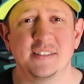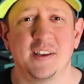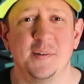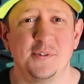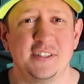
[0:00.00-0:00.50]

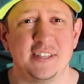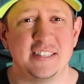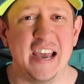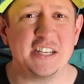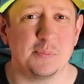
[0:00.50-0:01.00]
come with
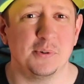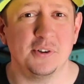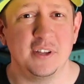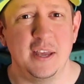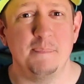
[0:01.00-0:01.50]

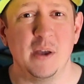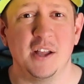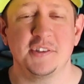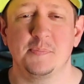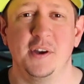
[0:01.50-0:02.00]
detachable hip
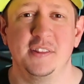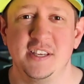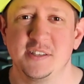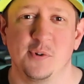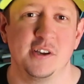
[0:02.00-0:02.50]
belts, but
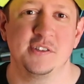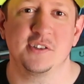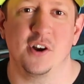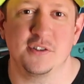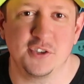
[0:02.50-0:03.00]
these ones
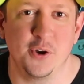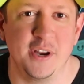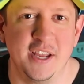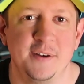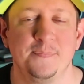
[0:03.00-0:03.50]
are
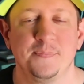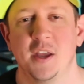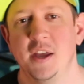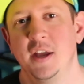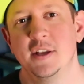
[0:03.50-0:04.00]
sewed in.
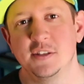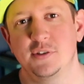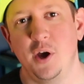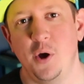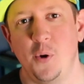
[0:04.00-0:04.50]

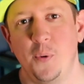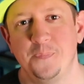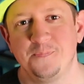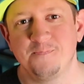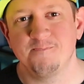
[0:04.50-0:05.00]

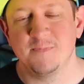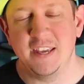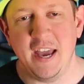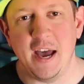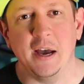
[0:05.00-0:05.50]
So
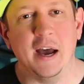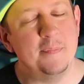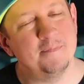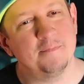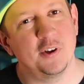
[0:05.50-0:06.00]
yeah,
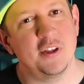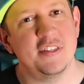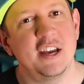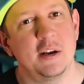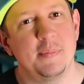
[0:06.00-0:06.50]
I'm really
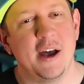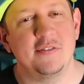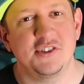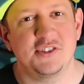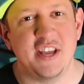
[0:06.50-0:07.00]
thinking
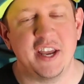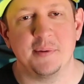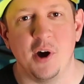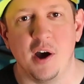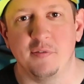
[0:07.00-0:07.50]
about just taking
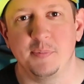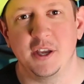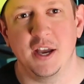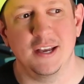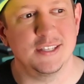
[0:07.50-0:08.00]
them off
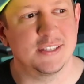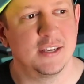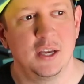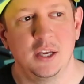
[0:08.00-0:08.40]
because